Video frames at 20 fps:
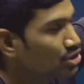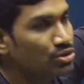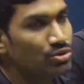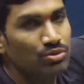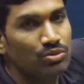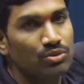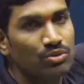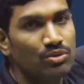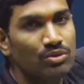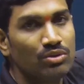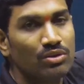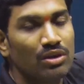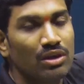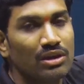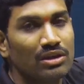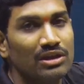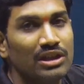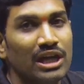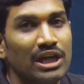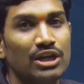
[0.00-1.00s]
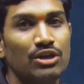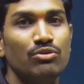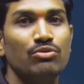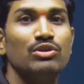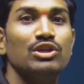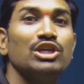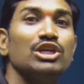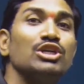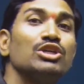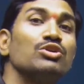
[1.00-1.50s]
two, then you
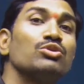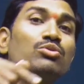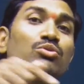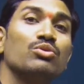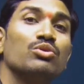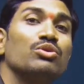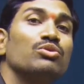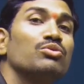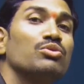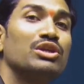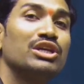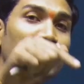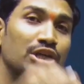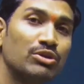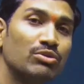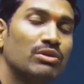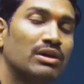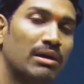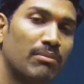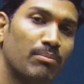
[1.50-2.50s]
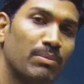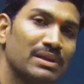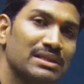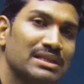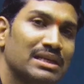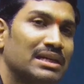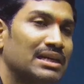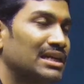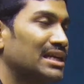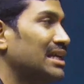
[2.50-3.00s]
need to
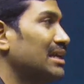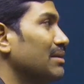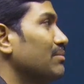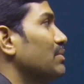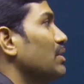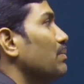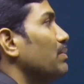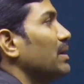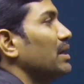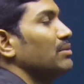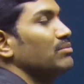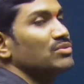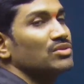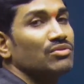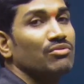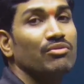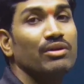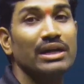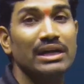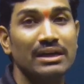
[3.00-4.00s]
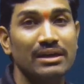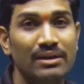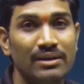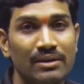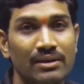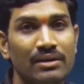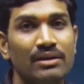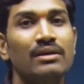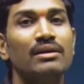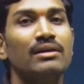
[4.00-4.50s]
compulsorily keep the primes. Why?
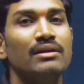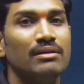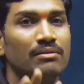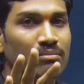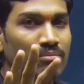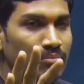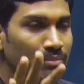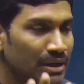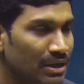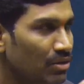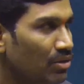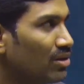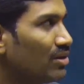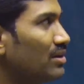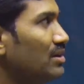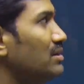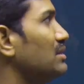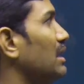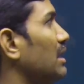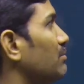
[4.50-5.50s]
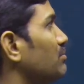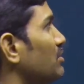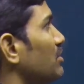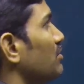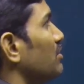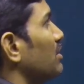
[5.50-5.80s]
Because observe